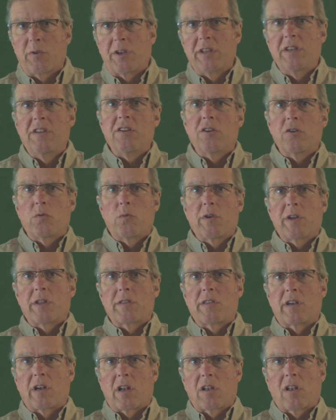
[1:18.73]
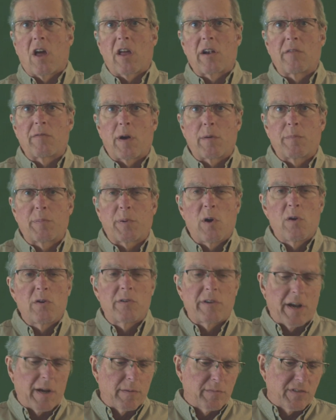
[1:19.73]
we deal with in a lot of our
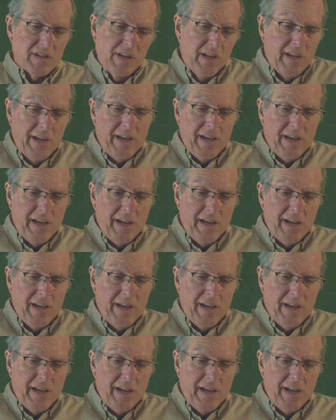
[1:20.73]
programs,